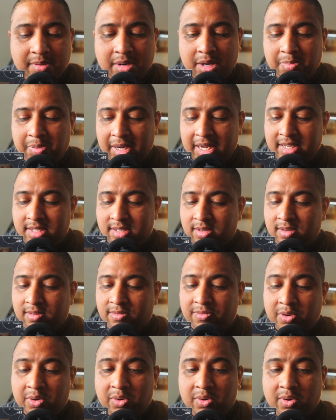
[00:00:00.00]
going to place the
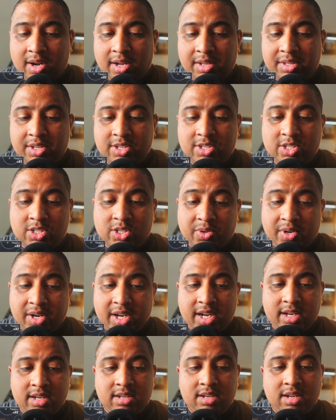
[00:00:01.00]
photo on the
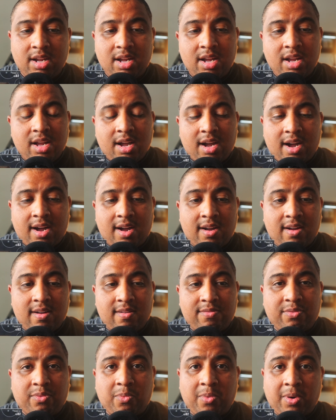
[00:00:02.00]
screen
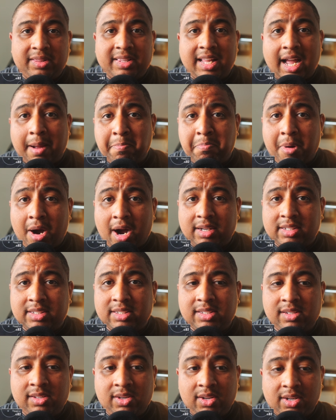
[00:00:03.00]
of what that
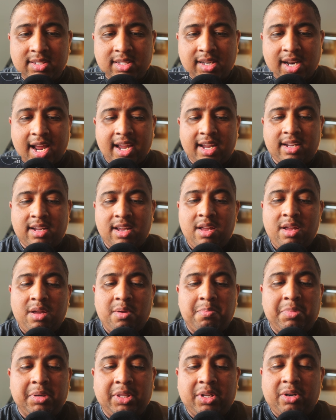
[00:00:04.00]
box looks like.
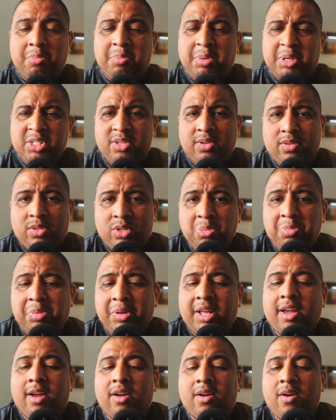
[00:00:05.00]
but there are a bunch of
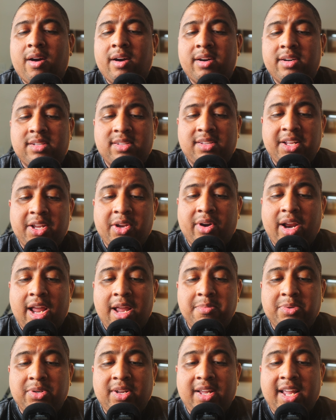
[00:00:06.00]
duplicate cards that you're
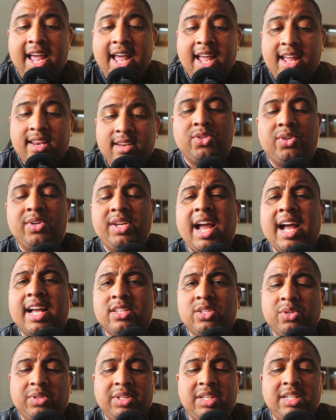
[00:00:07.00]
able to get. So yeah,
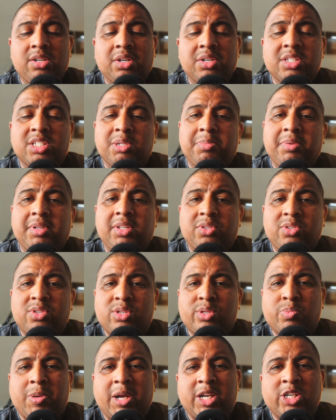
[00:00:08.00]
so these are some of those
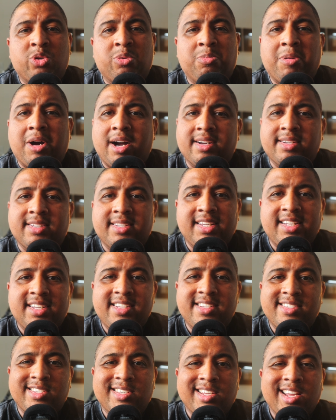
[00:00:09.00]
special
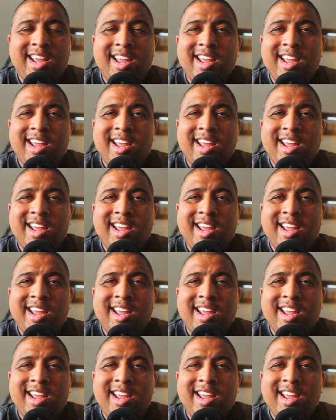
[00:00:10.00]
boxes,